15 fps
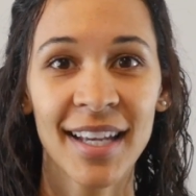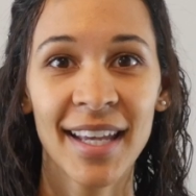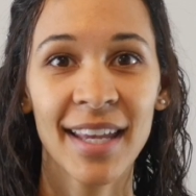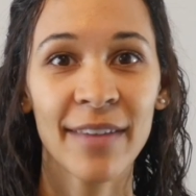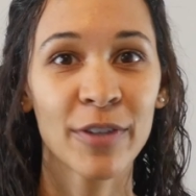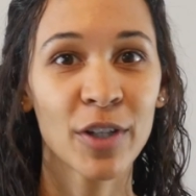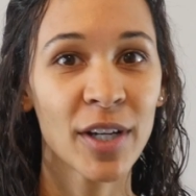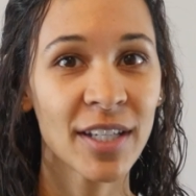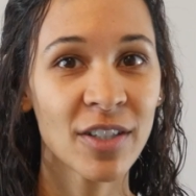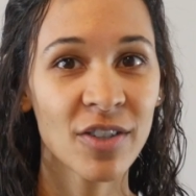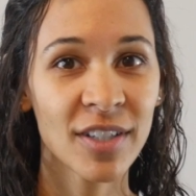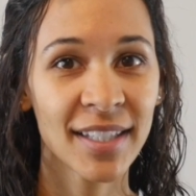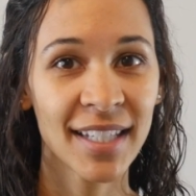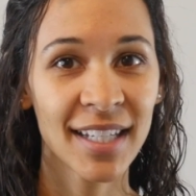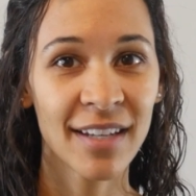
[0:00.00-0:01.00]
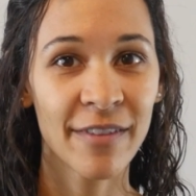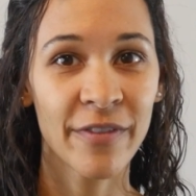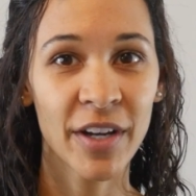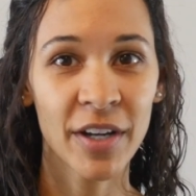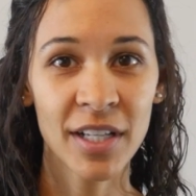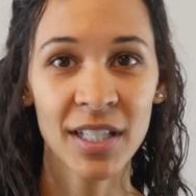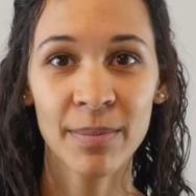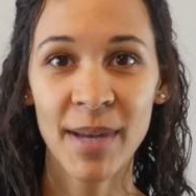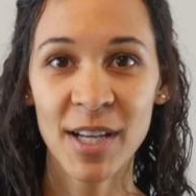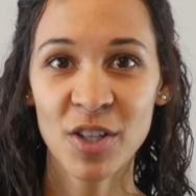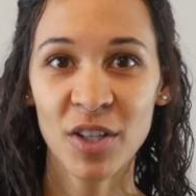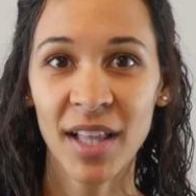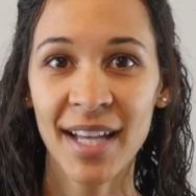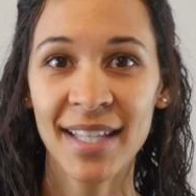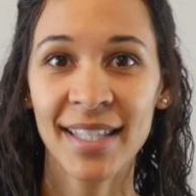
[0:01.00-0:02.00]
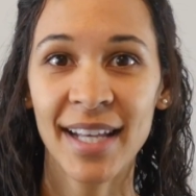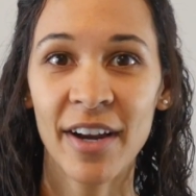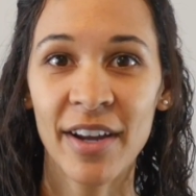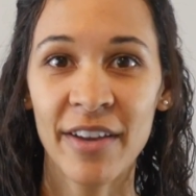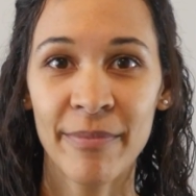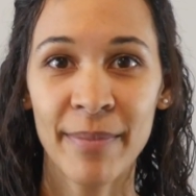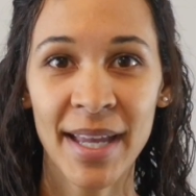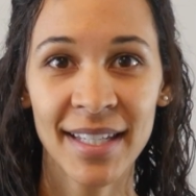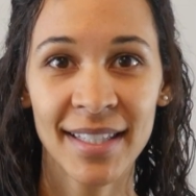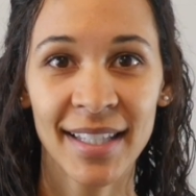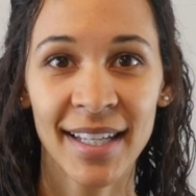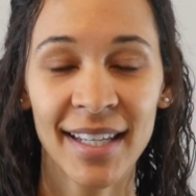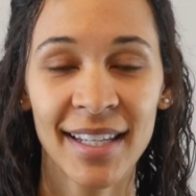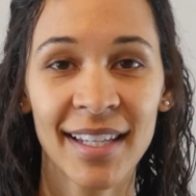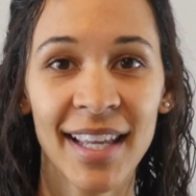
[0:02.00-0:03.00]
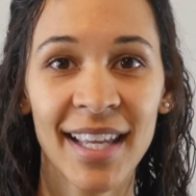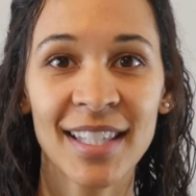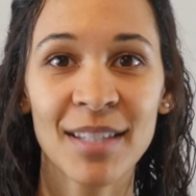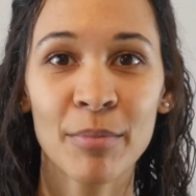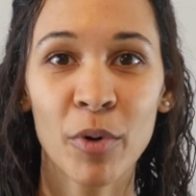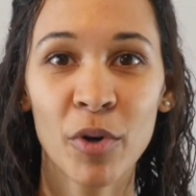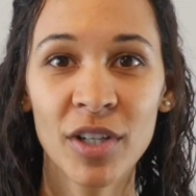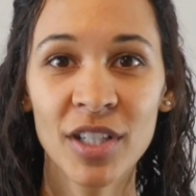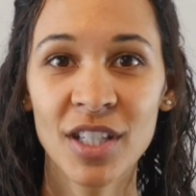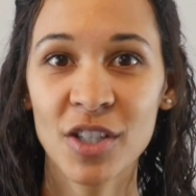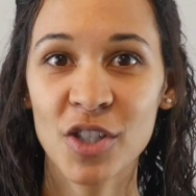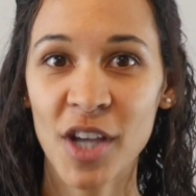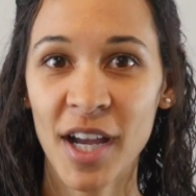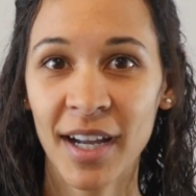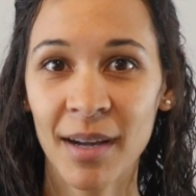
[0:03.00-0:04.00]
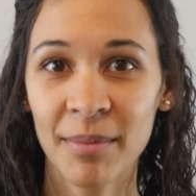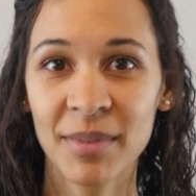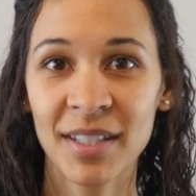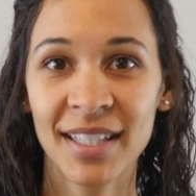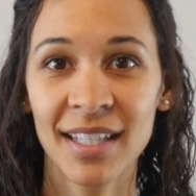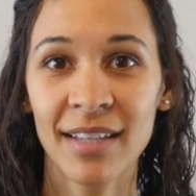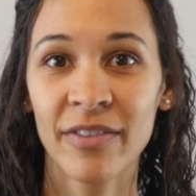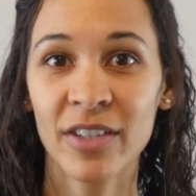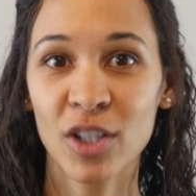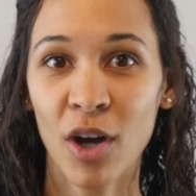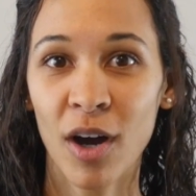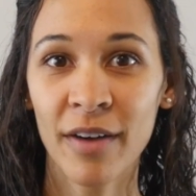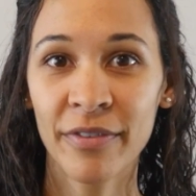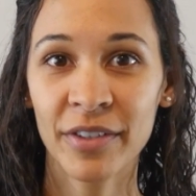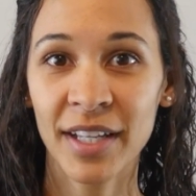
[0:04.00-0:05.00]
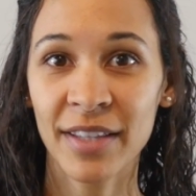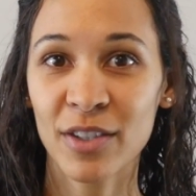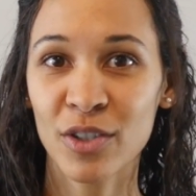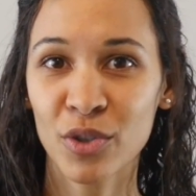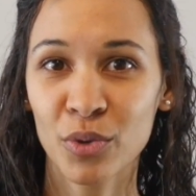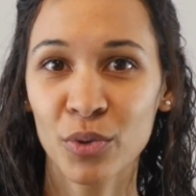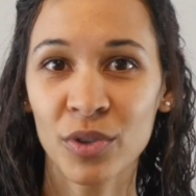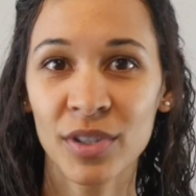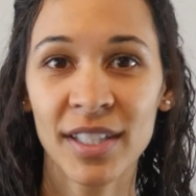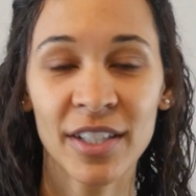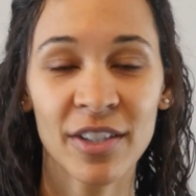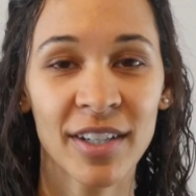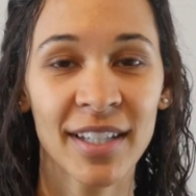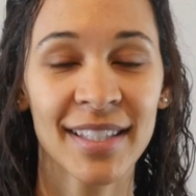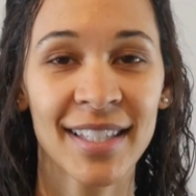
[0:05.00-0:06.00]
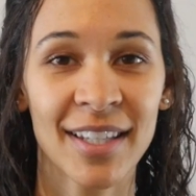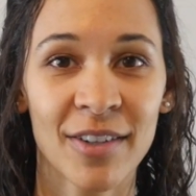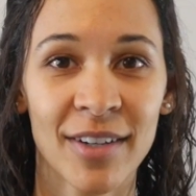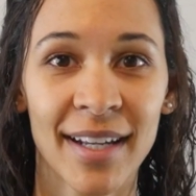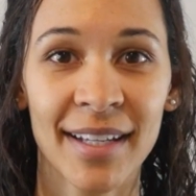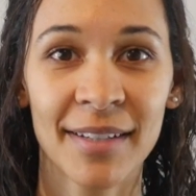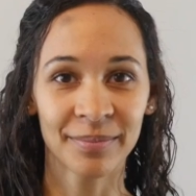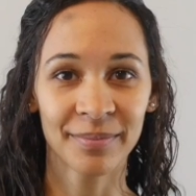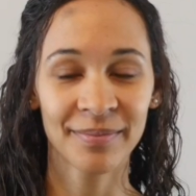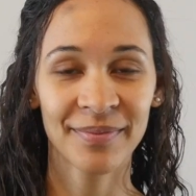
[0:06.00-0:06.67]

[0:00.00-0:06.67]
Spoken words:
If you're interested in a very specialized area of medicine, it's important to check up to see if it's offered at the schools that you're considering.